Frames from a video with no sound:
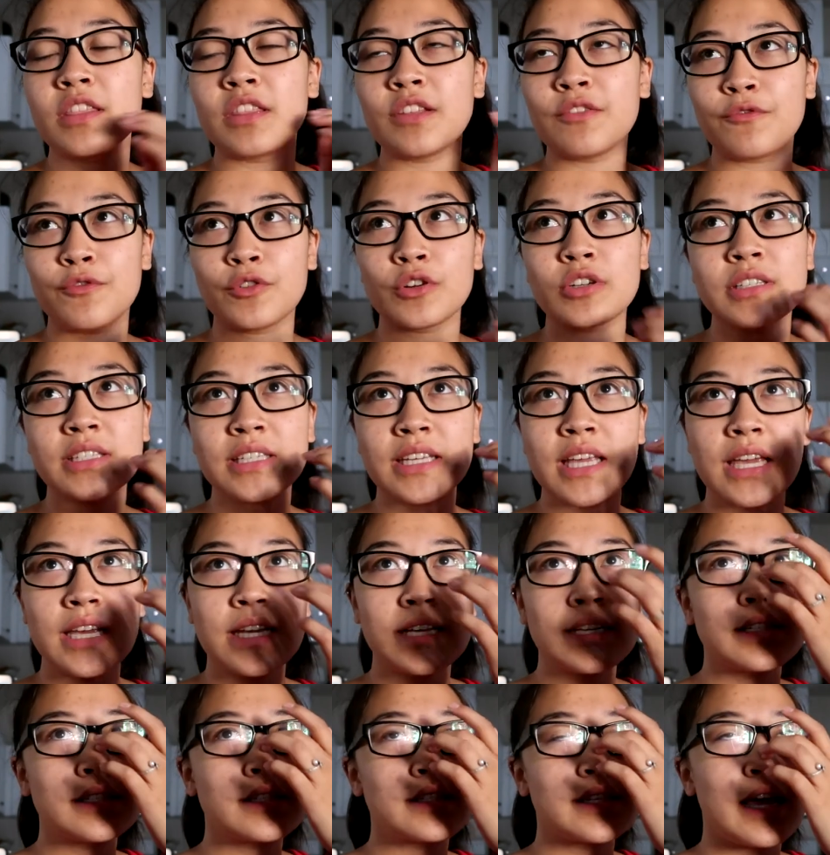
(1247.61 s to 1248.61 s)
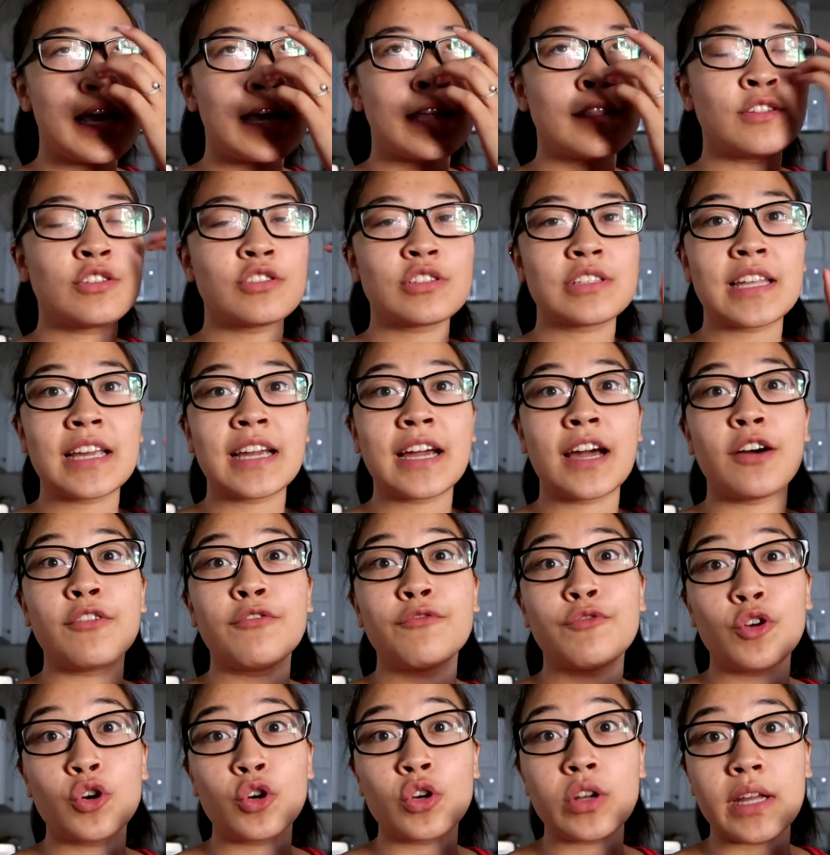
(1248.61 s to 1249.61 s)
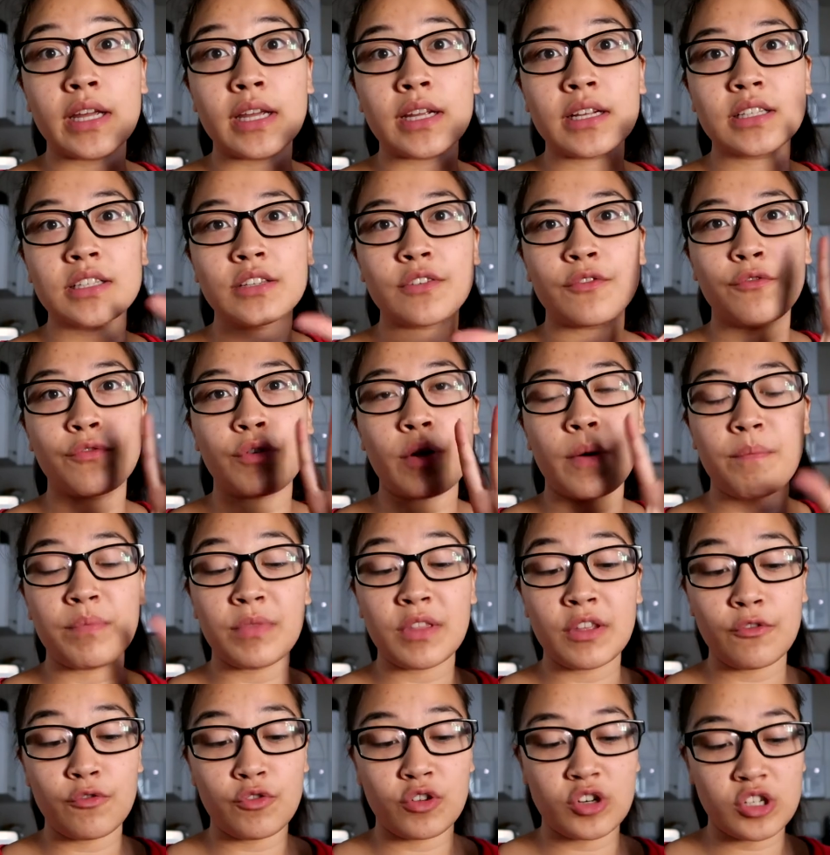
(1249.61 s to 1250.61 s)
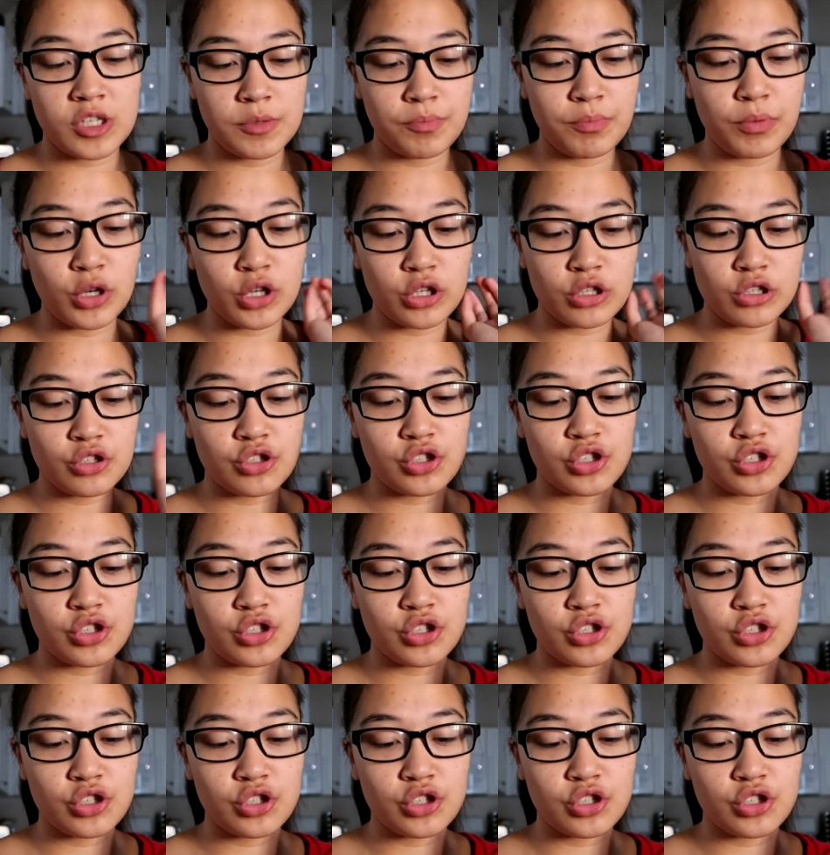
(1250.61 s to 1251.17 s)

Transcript: the first case, and there's like a verdict from the first book.